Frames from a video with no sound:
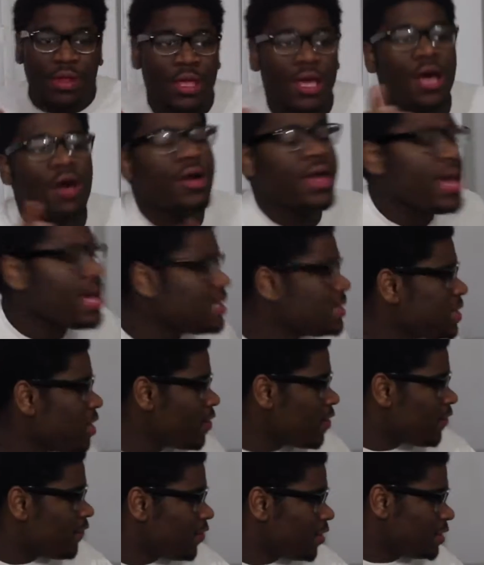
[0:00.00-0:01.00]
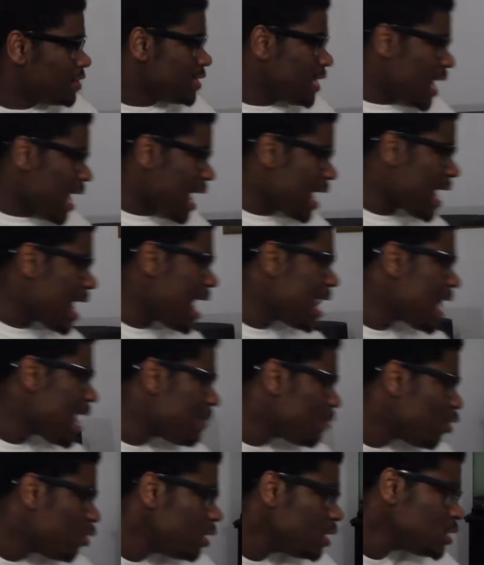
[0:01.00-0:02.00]
Okay, so the first thing I got,
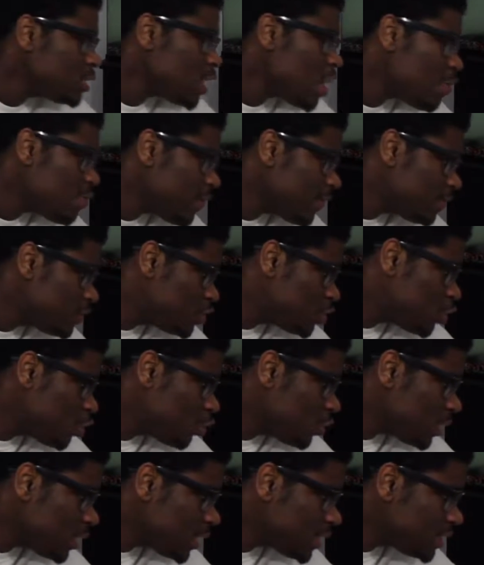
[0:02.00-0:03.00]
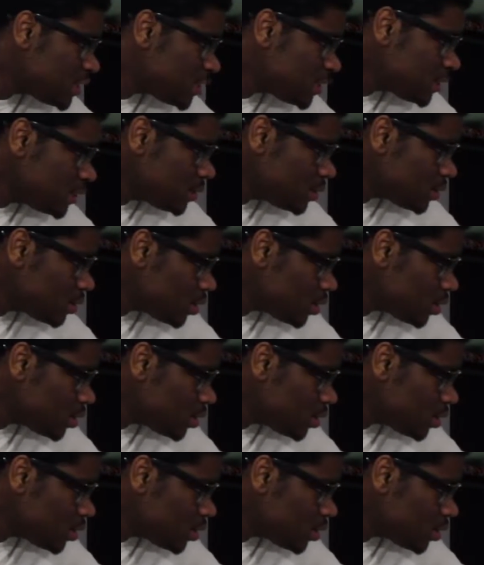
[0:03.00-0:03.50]
I'm going to start with True Religion.